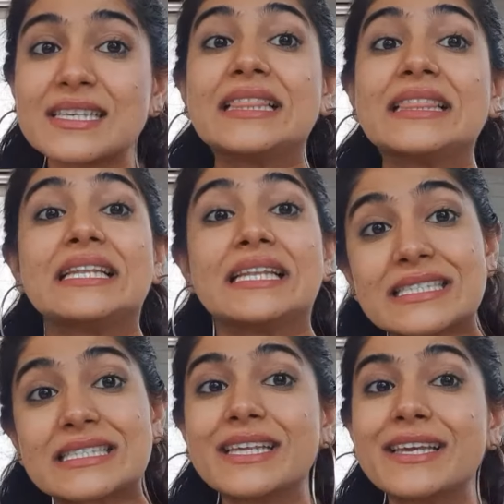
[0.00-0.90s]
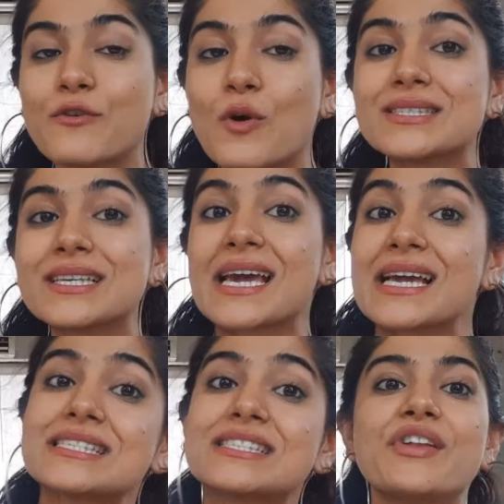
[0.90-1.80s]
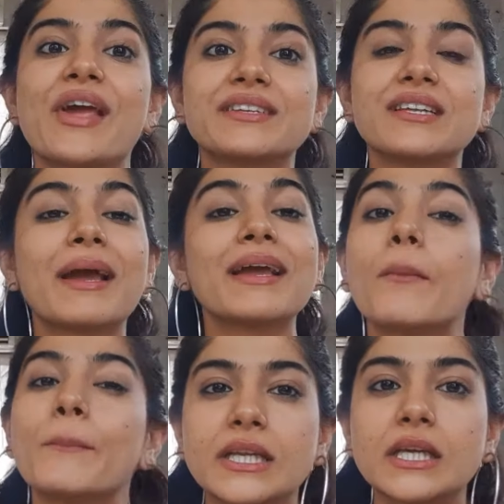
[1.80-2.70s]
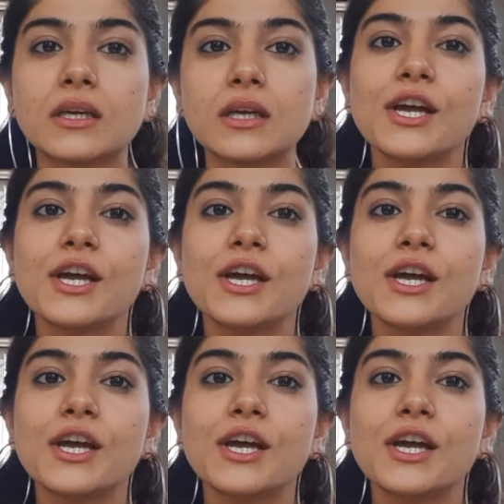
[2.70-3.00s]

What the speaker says: in the lesson he warns against directing by committee.